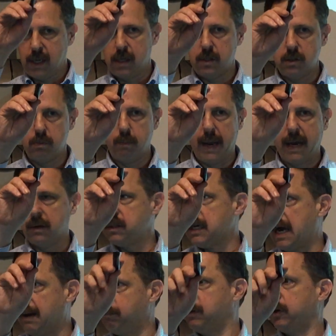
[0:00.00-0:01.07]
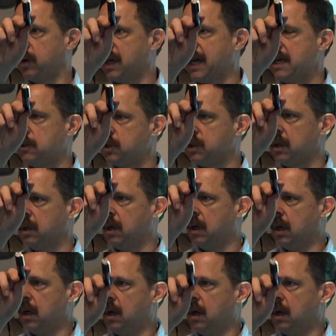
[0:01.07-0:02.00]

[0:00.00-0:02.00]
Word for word: his mountaintop location.